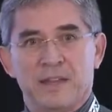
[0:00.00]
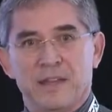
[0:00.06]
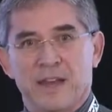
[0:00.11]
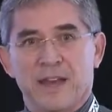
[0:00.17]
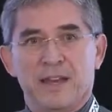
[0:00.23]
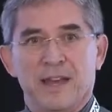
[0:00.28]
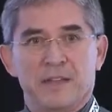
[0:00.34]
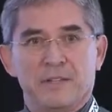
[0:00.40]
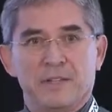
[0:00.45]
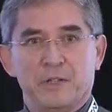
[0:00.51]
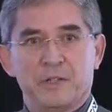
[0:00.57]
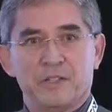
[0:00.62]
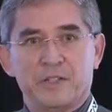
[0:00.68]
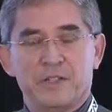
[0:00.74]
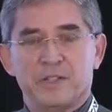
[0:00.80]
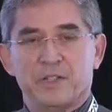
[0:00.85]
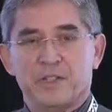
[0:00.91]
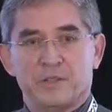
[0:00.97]
and having those
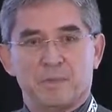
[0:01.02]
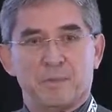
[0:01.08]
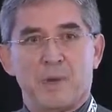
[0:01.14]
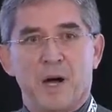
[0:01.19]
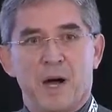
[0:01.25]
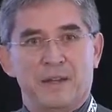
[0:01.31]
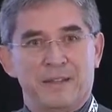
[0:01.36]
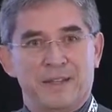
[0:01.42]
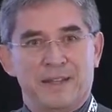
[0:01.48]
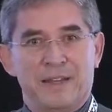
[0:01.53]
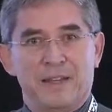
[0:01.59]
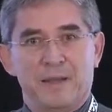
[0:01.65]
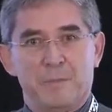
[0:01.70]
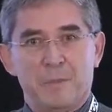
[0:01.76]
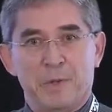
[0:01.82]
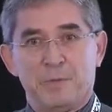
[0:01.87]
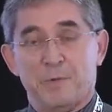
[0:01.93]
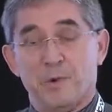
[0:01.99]
inserts bond
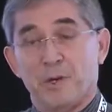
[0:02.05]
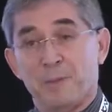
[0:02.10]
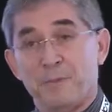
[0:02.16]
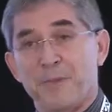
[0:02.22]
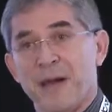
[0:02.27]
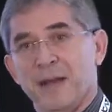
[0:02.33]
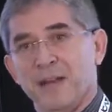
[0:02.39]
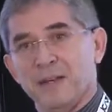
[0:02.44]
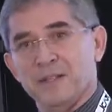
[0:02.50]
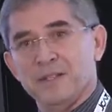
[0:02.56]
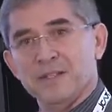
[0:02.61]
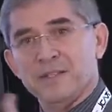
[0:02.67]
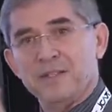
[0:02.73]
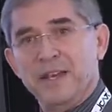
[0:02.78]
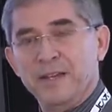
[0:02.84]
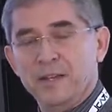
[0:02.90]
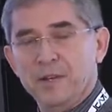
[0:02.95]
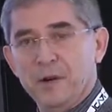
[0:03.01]
in before the panel is
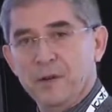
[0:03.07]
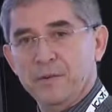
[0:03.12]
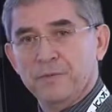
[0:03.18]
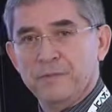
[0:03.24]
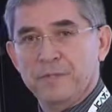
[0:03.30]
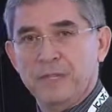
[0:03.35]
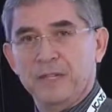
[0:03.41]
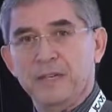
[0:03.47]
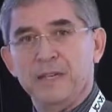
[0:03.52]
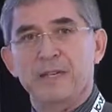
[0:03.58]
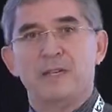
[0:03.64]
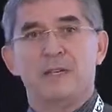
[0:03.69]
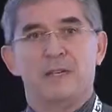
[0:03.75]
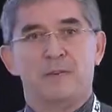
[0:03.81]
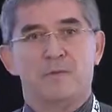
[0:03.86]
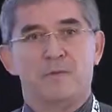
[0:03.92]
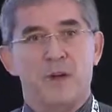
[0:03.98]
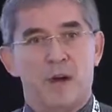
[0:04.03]
taken off the
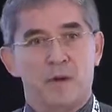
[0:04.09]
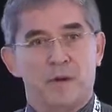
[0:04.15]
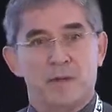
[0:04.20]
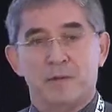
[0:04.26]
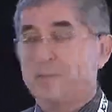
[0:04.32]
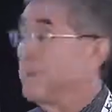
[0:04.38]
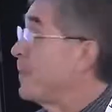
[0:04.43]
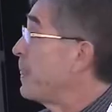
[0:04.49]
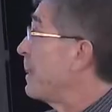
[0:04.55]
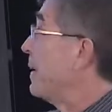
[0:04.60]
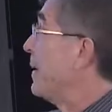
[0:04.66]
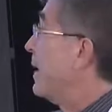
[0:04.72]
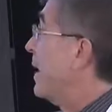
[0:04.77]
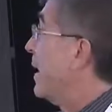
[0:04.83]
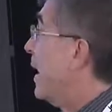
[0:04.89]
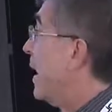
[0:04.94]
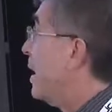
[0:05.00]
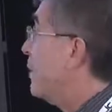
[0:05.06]
router.
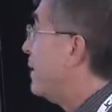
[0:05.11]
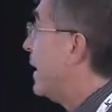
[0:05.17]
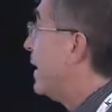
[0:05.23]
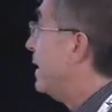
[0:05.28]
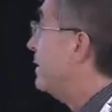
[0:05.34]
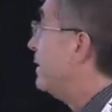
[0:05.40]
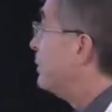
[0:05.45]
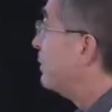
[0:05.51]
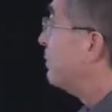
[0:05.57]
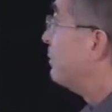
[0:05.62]
And